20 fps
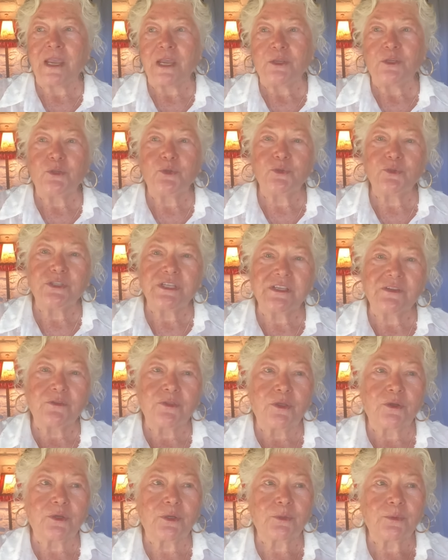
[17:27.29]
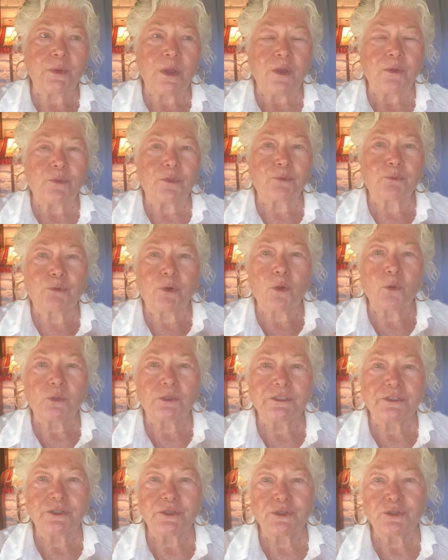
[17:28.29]
using the, the
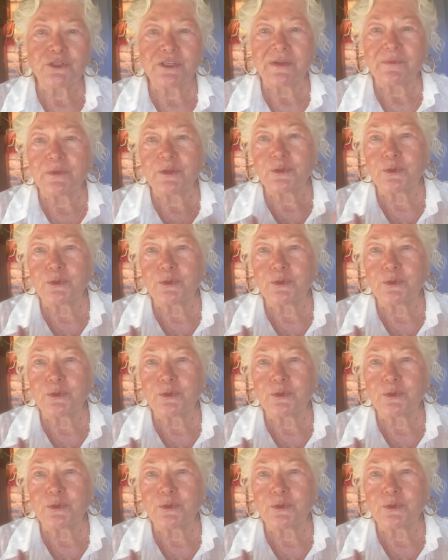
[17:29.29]
rollers and the